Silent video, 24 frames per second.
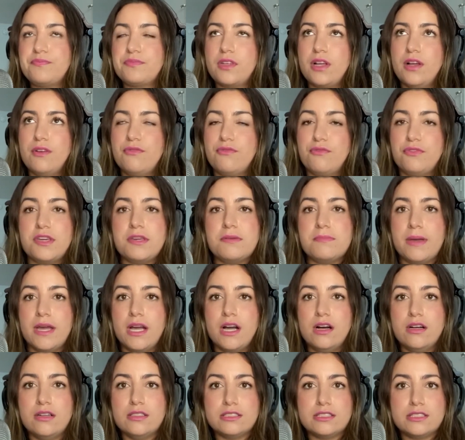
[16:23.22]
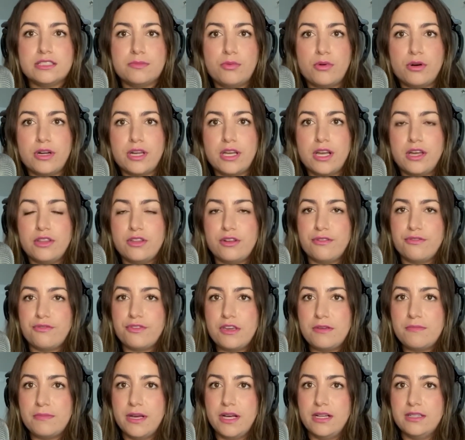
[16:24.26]
females supporting other
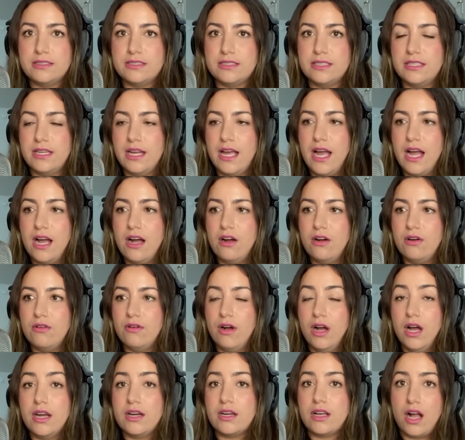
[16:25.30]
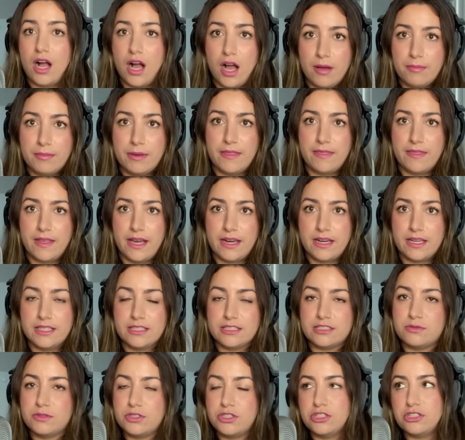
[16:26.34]
females and how uncommon that
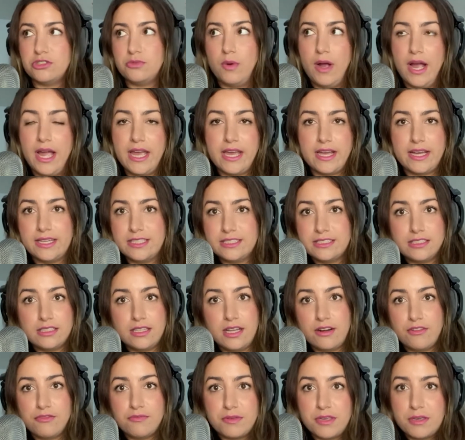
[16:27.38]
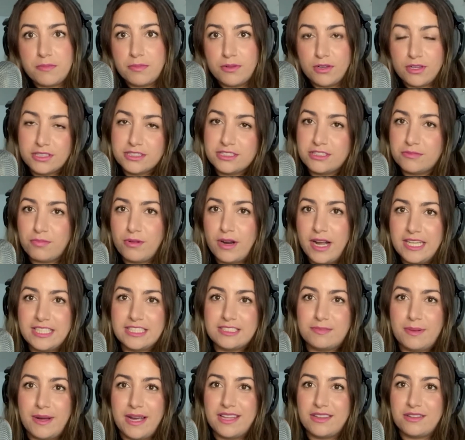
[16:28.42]
is, which is why I guess a lot of people are
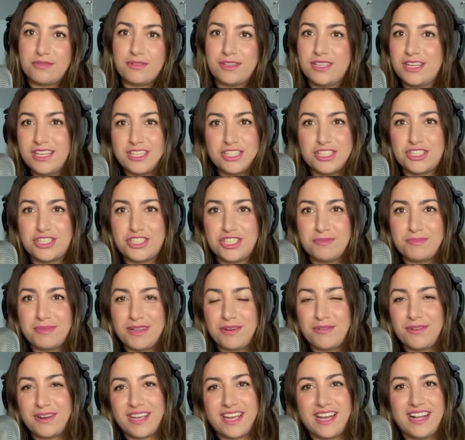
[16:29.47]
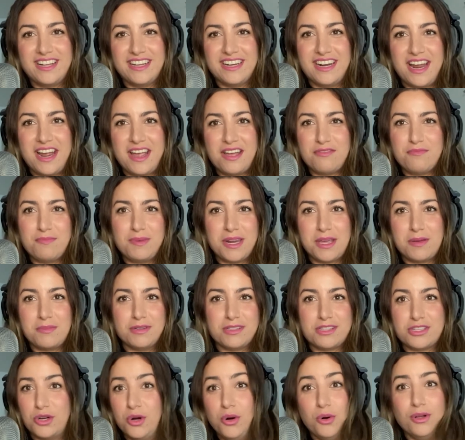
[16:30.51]
surprised by the relationship that Racquel and I have been
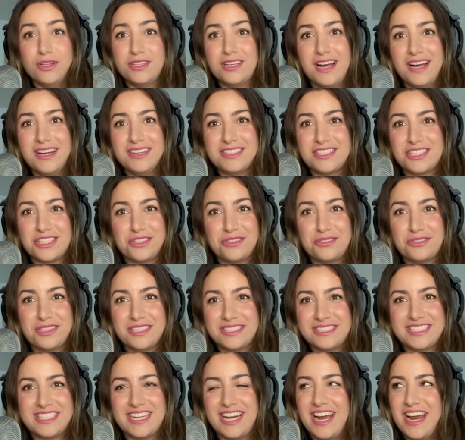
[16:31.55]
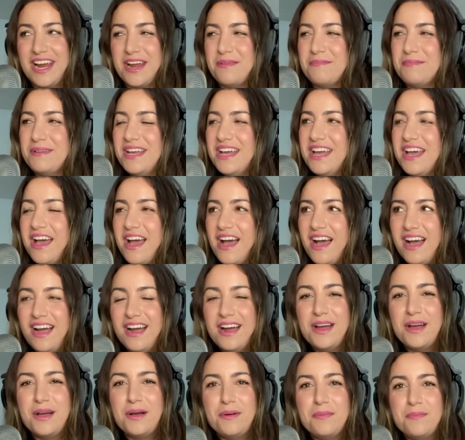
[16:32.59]
able to hold on to this time.
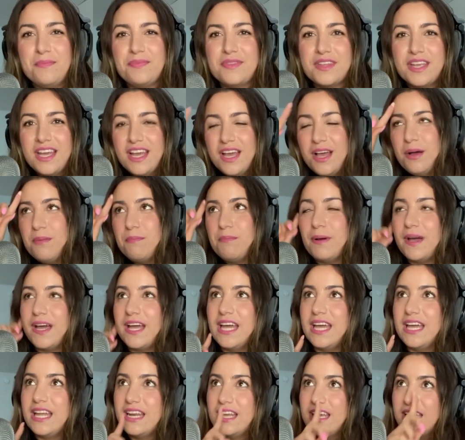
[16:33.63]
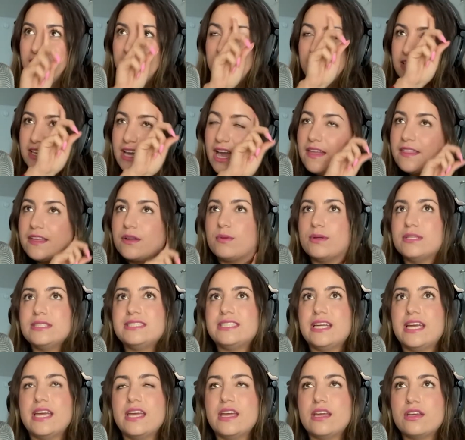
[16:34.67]
But yeah, they were
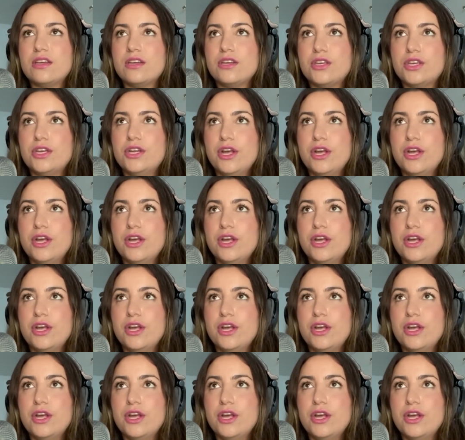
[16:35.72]
saying,